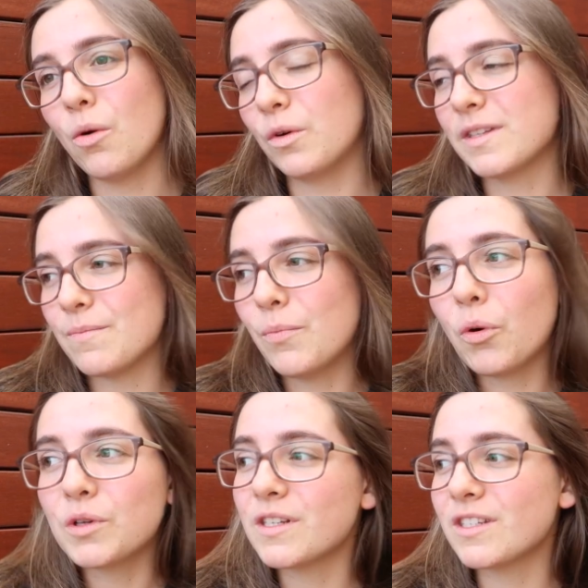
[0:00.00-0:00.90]
what's
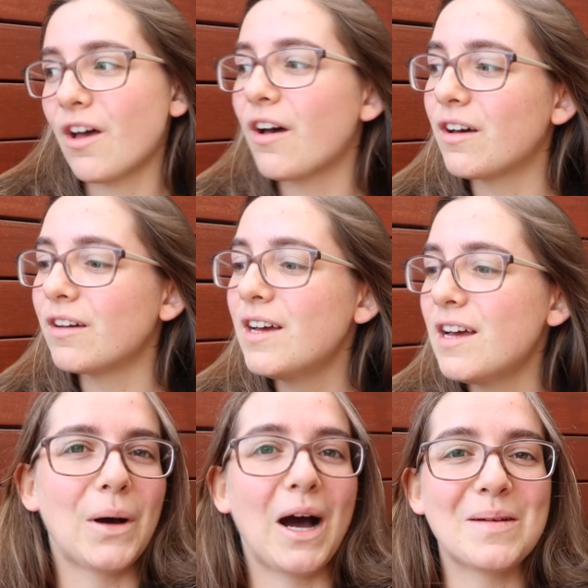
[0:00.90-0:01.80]
important to her.
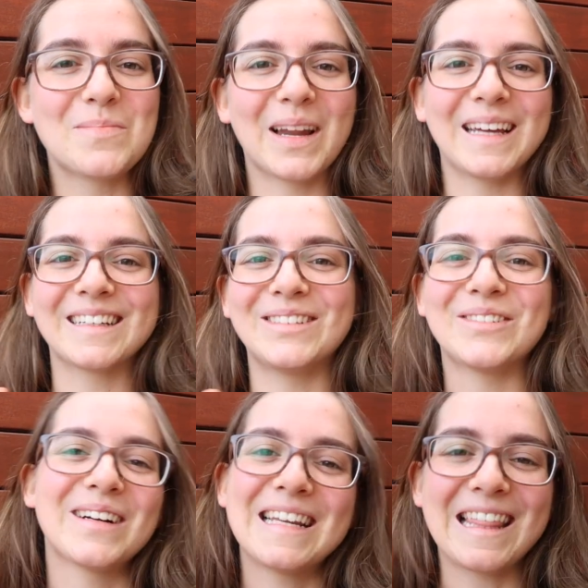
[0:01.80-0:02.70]
But I'm like
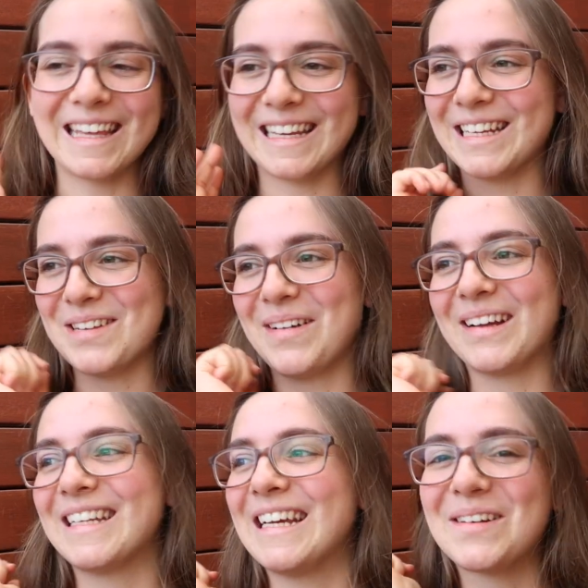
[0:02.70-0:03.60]
already thinking
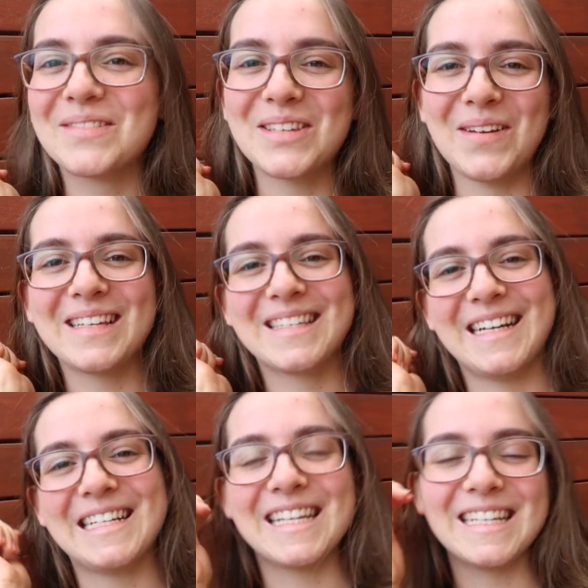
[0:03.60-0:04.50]
about it and I'm so
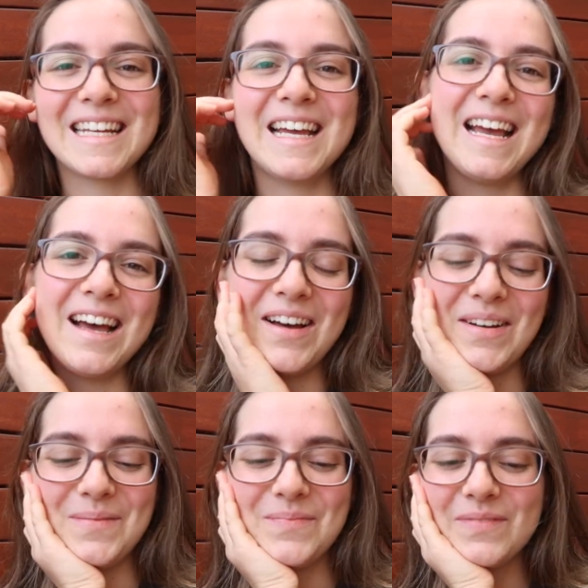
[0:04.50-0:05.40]
excited.
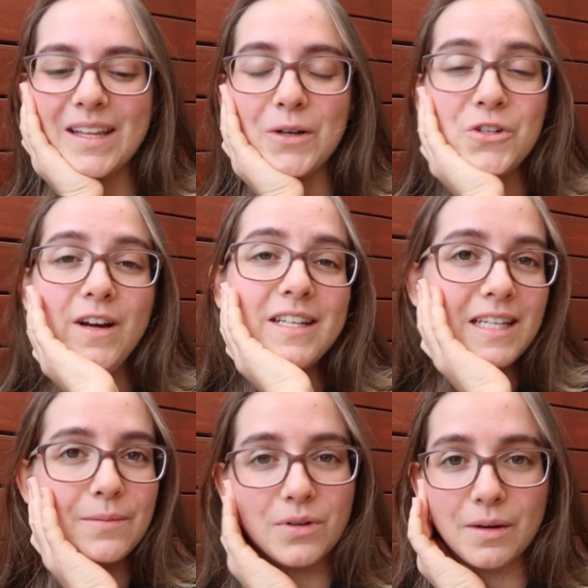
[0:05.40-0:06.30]
I'll try to keep